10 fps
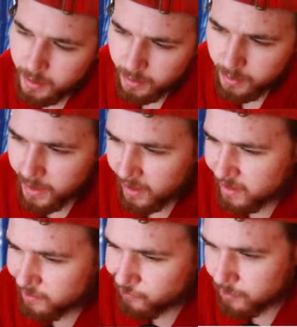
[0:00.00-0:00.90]
Yeah,
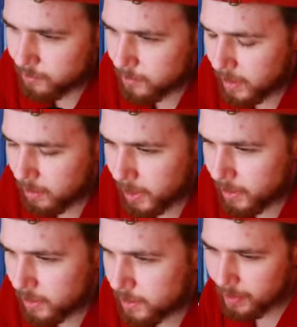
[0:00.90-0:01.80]
I don't mind
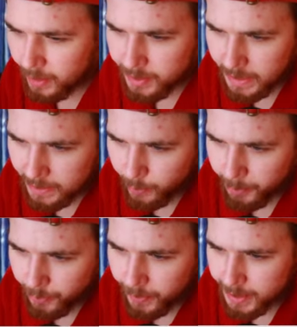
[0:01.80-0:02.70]
this. Since we
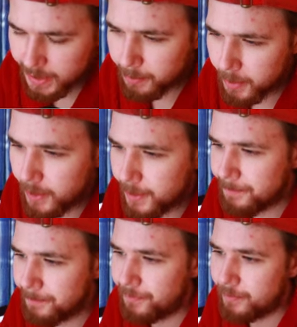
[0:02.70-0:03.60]
move the c pawn,
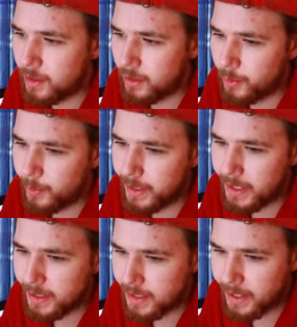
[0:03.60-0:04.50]
our queen
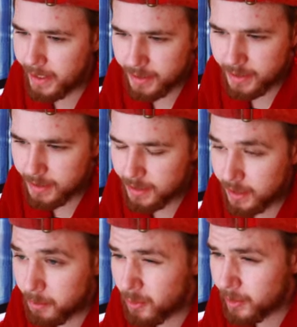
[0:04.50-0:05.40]
has access to
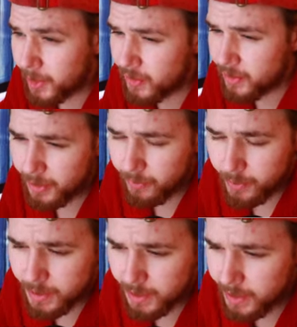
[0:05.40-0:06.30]
come over here if
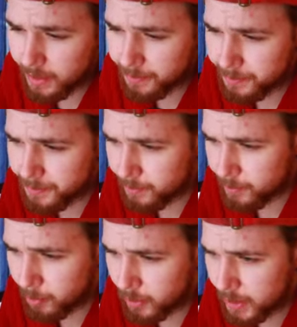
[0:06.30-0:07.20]
it's needed to
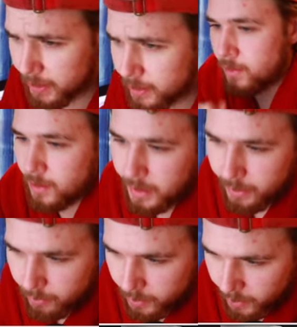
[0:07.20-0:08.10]
protect. I
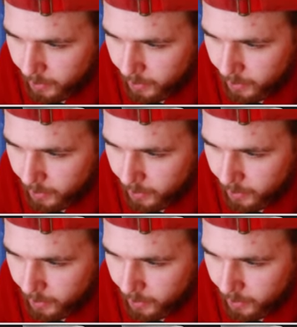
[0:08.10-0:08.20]
don't really